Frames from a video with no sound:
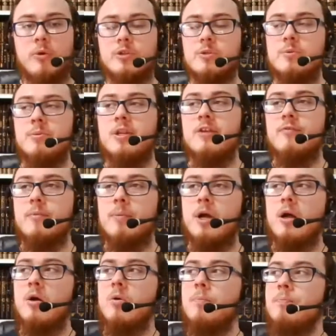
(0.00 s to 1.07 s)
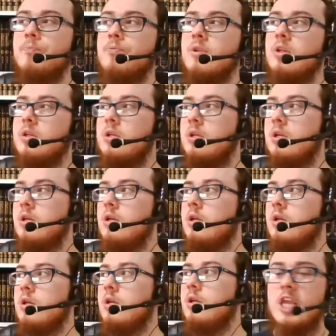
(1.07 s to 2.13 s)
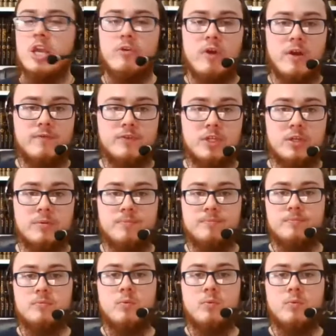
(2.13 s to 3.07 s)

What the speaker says: What do we believe about the hereafter?